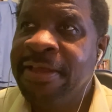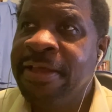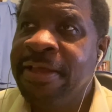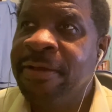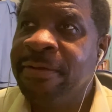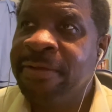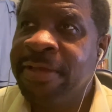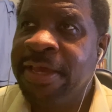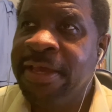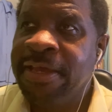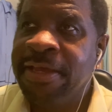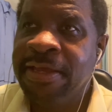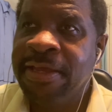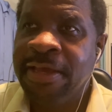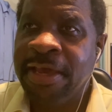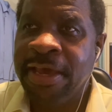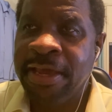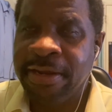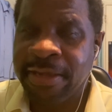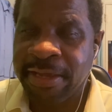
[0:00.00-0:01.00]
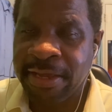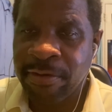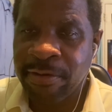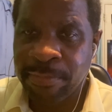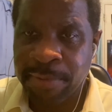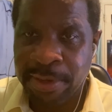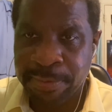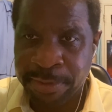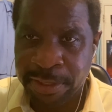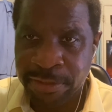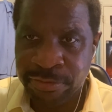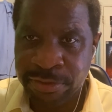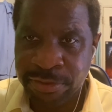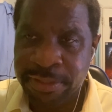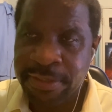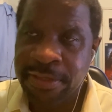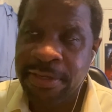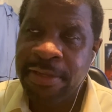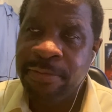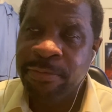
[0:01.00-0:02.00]
Okay, and again, on my Patreon,
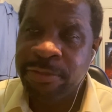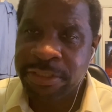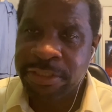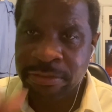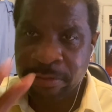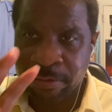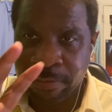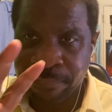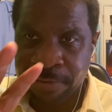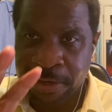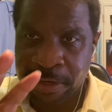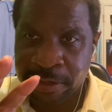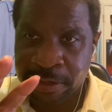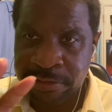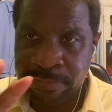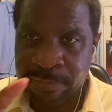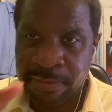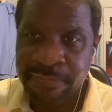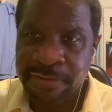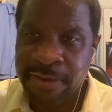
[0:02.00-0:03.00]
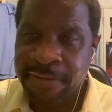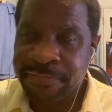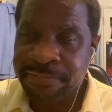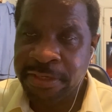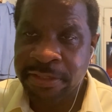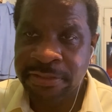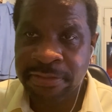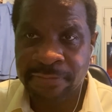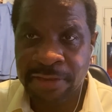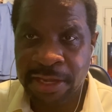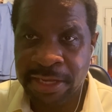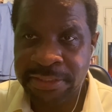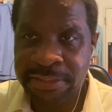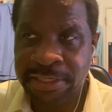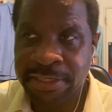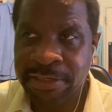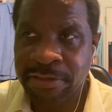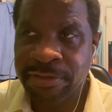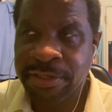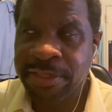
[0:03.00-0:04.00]
which is only $5 a month, I have tons of
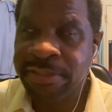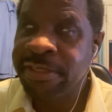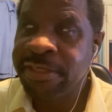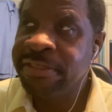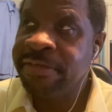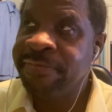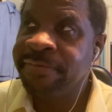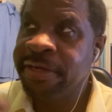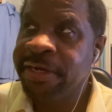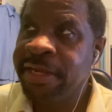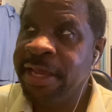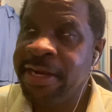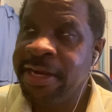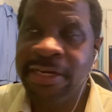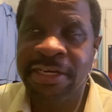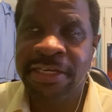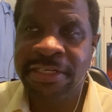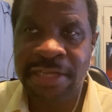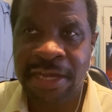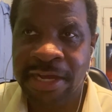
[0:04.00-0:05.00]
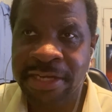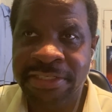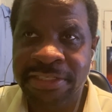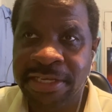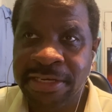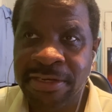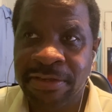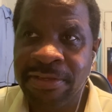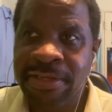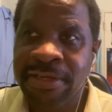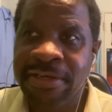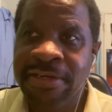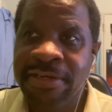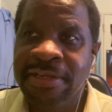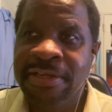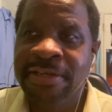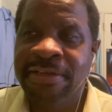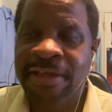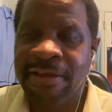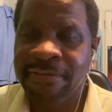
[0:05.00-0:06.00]
content on there, tons of unedited content on there.
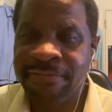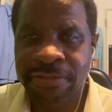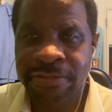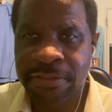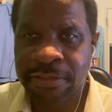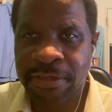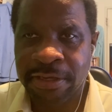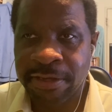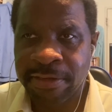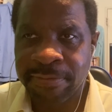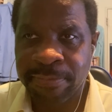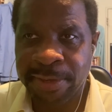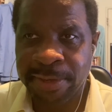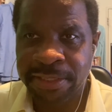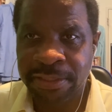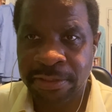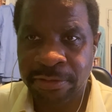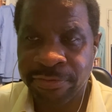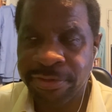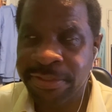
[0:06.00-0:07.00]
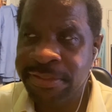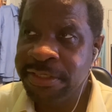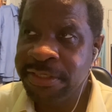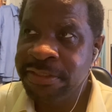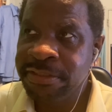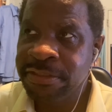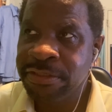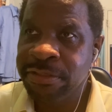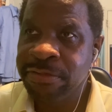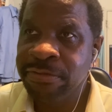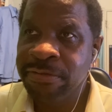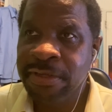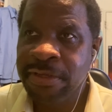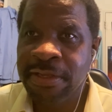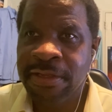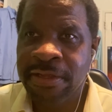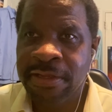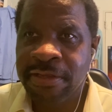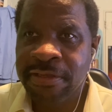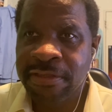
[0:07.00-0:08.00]
I have The Mandalorian Season 2,
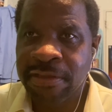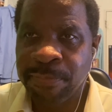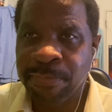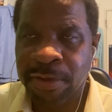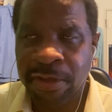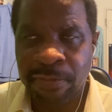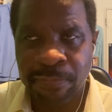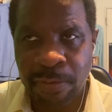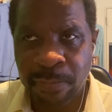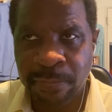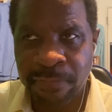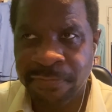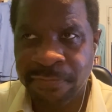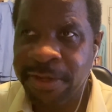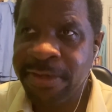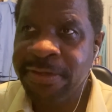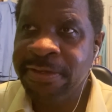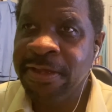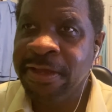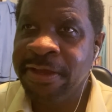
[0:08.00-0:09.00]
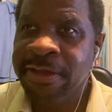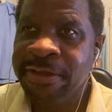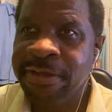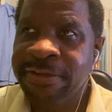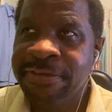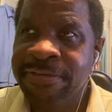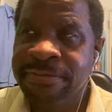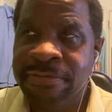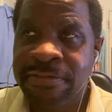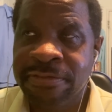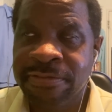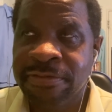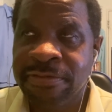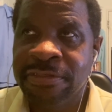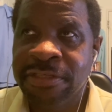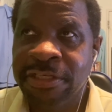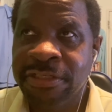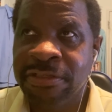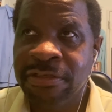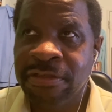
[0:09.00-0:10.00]
The Book of Boba Fett
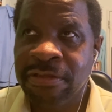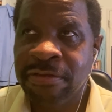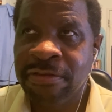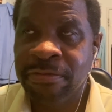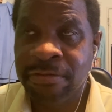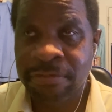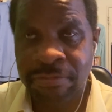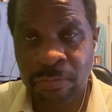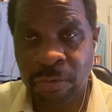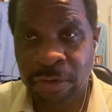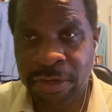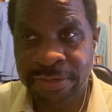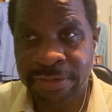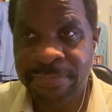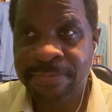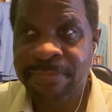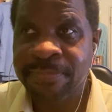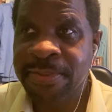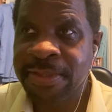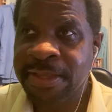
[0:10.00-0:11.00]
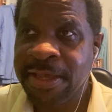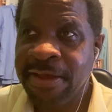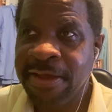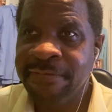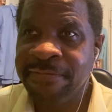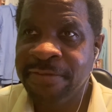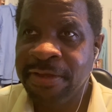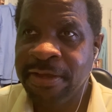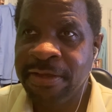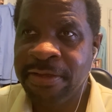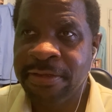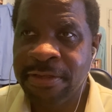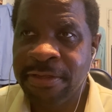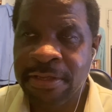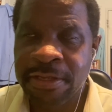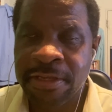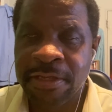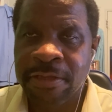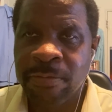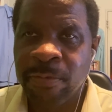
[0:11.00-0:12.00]
Season 1. I have
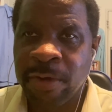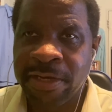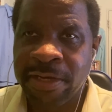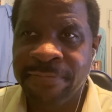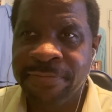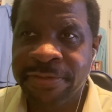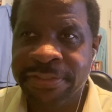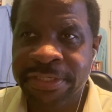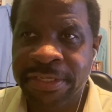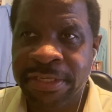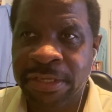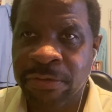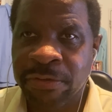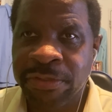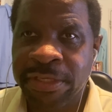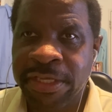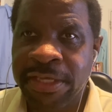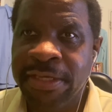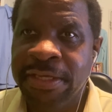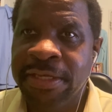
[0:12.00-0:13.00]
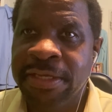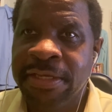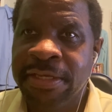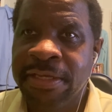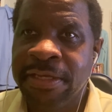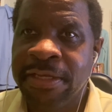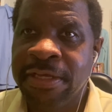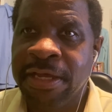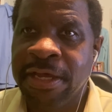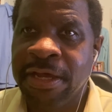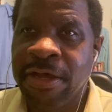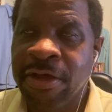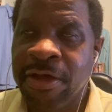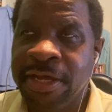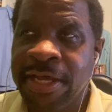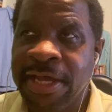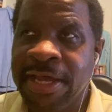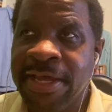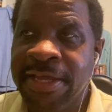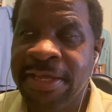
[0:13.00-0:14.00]
WandaVision, Loki,
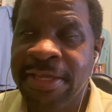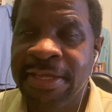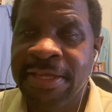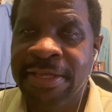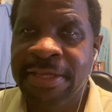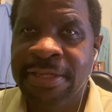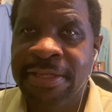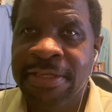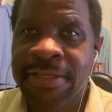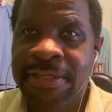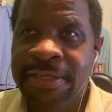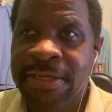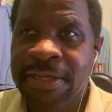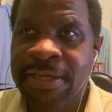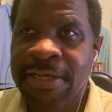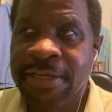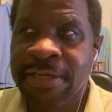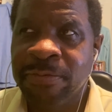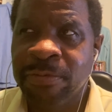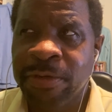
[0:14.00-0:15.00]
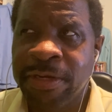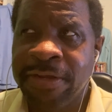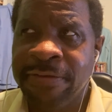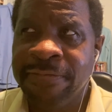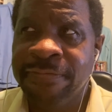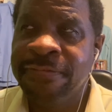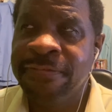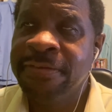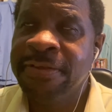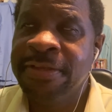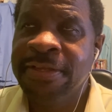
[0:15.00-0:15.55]
Hawkeye, What If.